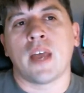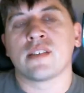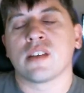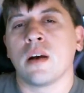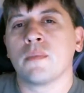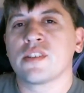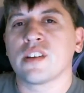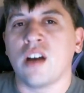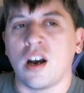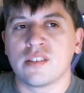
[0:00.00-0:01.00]
As it comes to
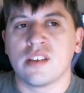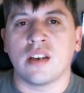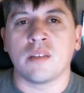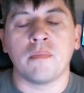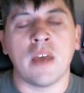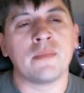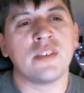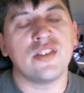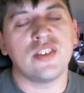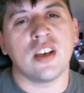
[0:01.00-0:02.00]
content,
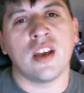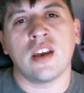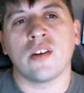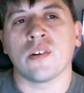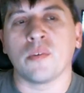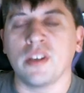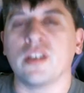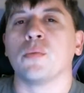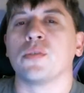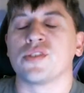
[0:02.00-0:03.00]
MTGA or
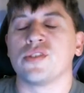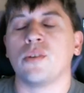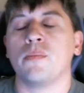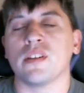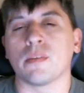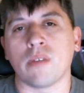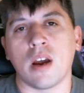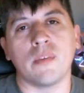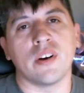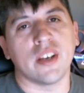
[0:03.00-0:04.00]
Arena will still be the
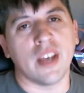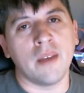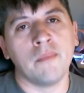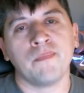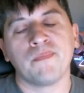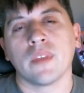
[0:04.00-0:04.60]
primary game.